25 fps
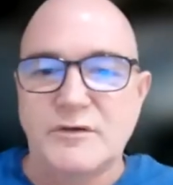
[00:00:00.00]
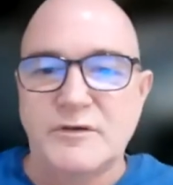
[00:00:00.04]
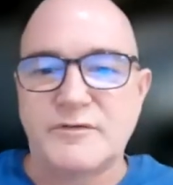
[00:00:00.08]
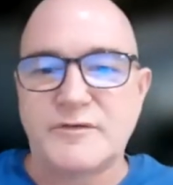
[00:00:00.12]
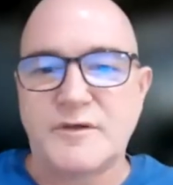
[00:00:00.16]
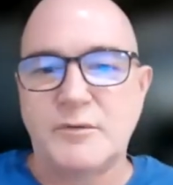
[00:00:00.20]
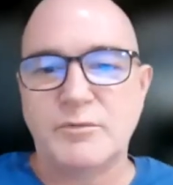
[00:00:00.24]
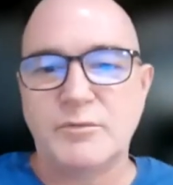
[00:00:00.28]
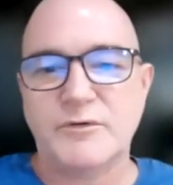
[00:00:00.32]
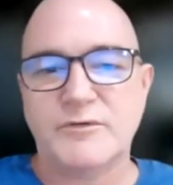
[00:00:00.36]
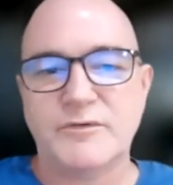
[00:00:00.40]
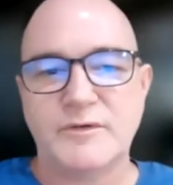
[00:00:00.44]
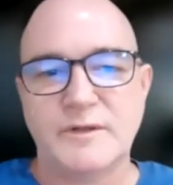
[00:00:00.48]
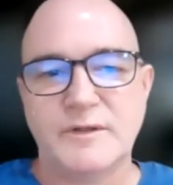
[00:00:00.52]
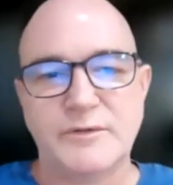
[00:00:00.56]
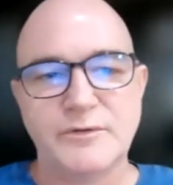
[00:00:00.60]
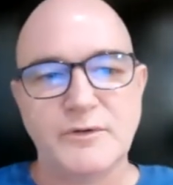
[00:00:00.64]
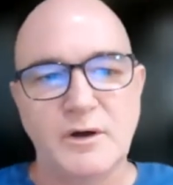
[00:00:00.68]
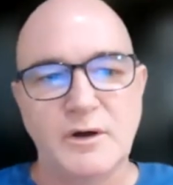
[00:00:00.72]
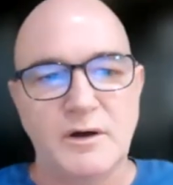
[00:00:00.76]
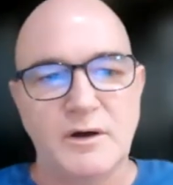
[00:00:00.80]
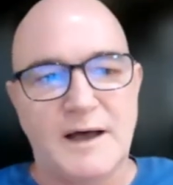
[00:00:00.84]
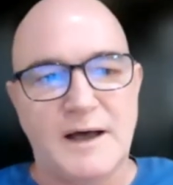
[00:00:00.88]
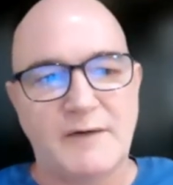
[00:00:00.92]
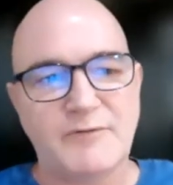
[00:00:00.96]
It was not
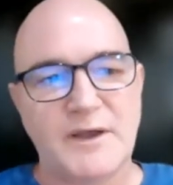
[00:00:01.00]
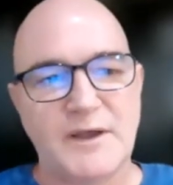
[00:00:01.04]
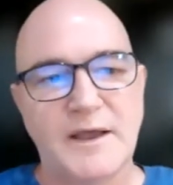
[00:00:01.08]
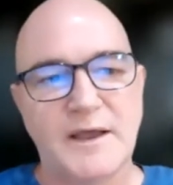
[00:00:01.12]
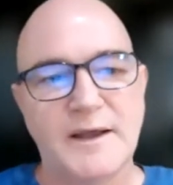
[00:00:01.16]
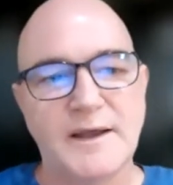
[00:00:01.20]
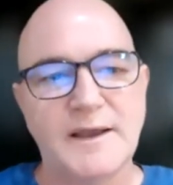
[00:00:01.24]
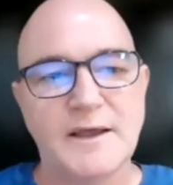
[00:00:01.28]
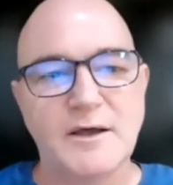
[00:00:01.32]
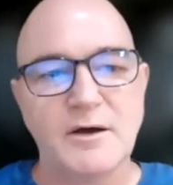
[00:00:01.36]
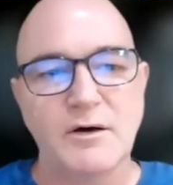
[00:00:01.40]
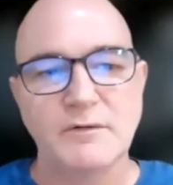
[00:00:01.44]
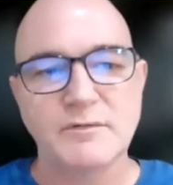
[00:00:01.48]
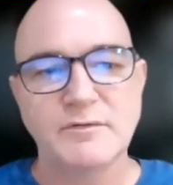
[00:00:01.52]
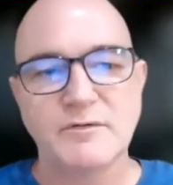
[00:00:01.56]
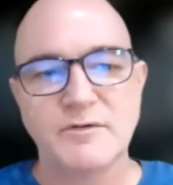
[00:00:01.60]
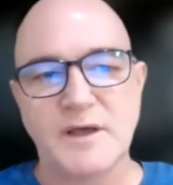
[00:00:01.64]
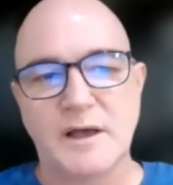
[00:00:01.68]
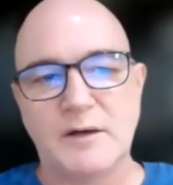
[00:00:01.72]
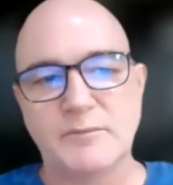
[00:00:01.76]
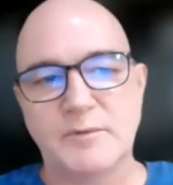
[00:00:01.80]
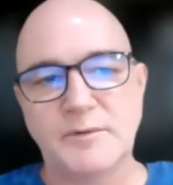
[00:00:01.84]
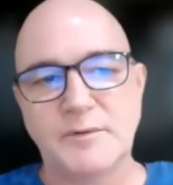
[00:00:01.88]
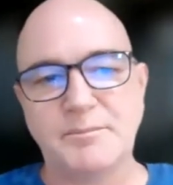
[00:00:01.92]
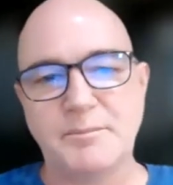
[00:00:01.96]
having any contact
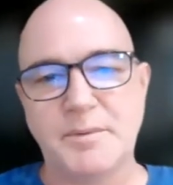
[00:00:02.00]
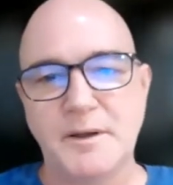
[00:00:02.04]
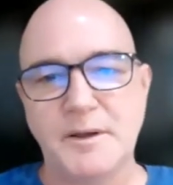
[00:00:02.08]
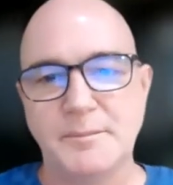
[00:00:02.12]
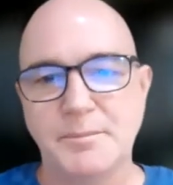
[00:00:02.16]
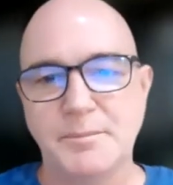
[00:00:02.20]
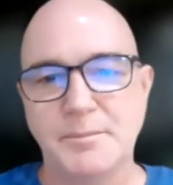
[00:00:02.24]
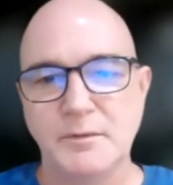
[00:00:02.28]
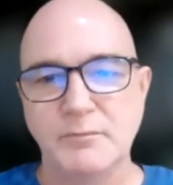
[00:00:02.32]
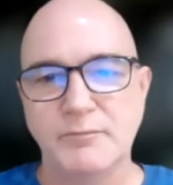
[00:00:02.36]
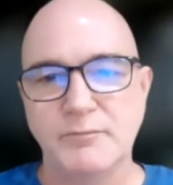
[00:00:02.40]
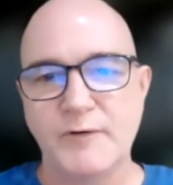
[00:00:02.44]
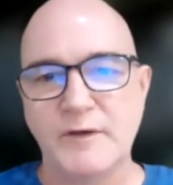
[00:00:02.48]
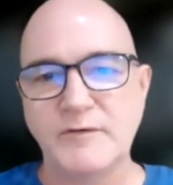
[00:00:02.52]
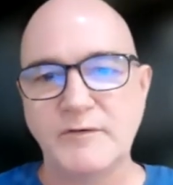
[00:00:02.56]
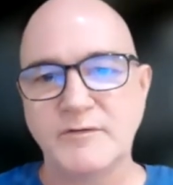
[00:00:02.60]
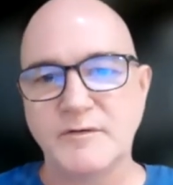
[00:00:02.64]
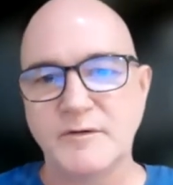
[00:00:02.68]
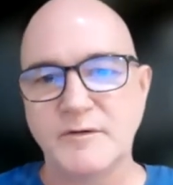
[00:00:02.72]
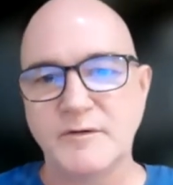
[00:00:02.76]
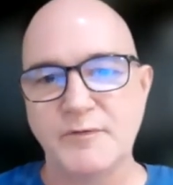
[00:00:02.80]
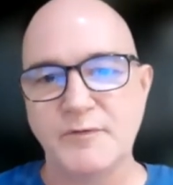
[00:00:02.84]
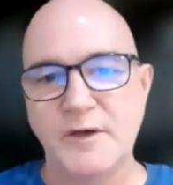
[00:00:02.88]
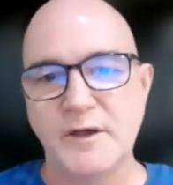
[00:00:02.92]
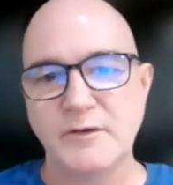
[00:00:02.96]
with people face to
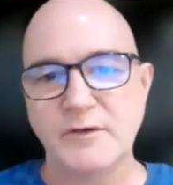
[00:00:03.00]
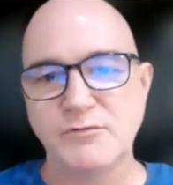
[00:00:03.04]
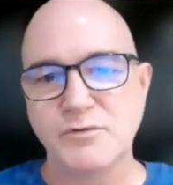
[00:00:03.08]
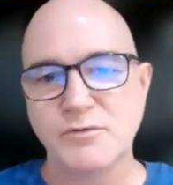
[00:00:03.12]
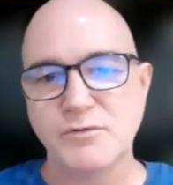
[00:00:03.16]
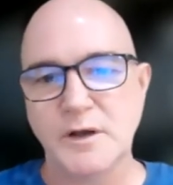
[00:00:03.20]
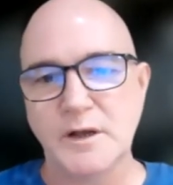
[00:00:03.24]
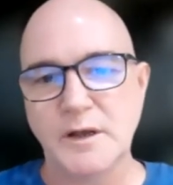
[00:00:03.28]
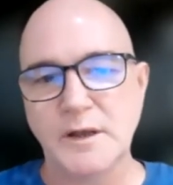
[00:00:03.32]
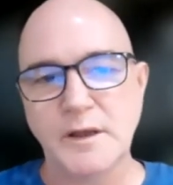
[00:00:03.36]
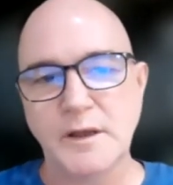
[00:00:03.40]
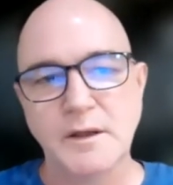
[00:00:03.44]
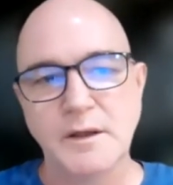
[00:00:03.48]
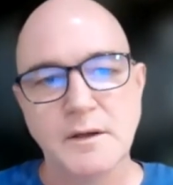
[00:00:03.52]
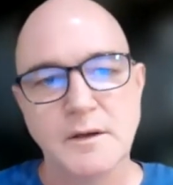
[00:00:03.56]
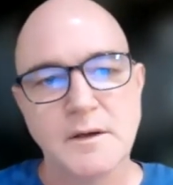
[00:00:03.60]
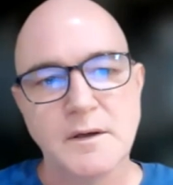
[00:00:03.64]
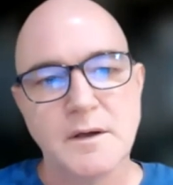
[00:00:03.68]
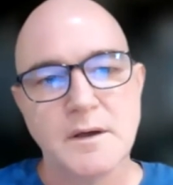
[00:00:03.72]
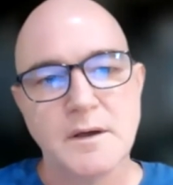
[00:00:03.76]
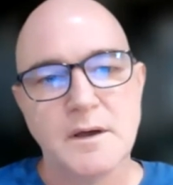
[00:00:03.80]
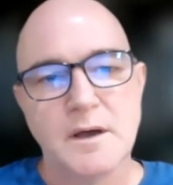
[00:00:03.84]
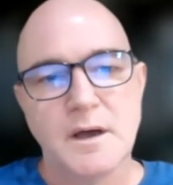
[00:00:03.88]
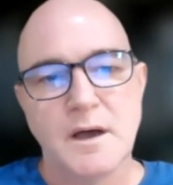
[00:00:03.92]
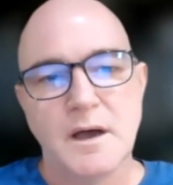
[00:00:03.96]
face, really,
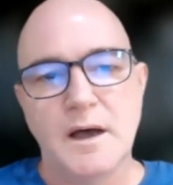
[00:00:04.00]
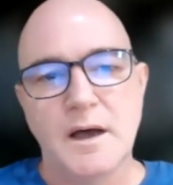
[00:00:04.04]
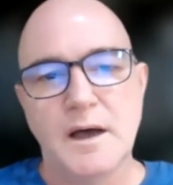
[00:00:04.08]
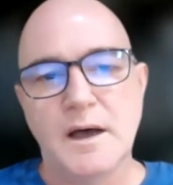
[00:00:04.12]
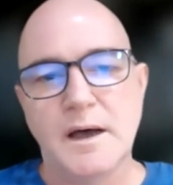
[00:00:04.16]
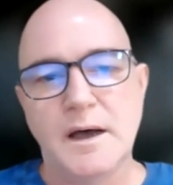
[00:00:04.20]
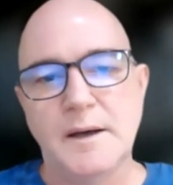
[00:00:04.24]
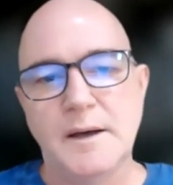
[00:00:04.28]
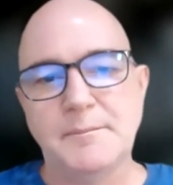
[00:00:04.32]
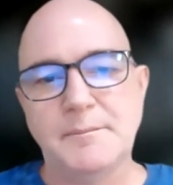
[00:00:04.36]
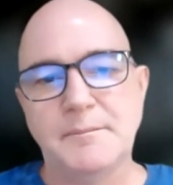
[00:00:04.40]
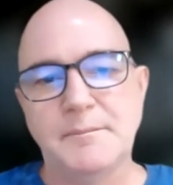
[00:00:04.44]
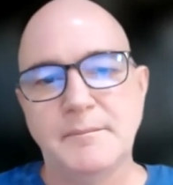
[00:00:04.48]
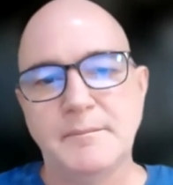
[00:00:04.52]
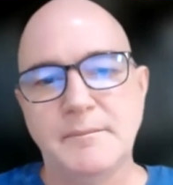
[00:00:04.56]
and